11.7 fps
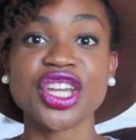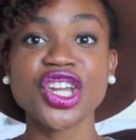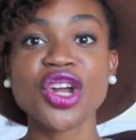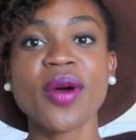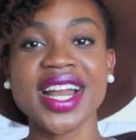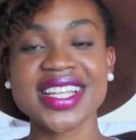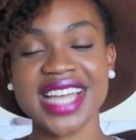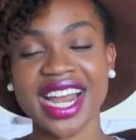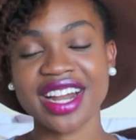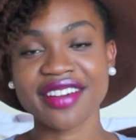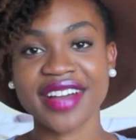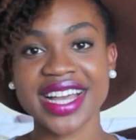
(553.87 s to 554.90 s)
You don't want to
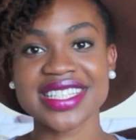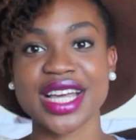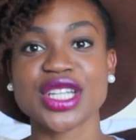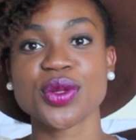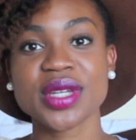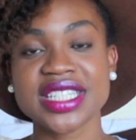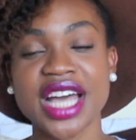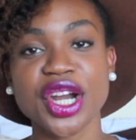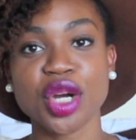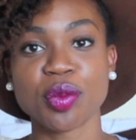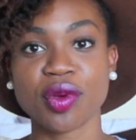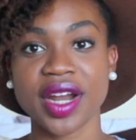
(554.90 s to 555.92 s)
sacrifice that twist
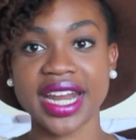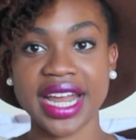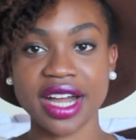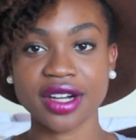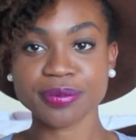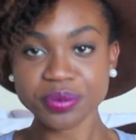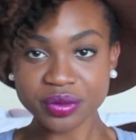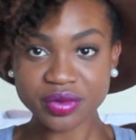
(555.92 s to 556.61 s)
out or braid out.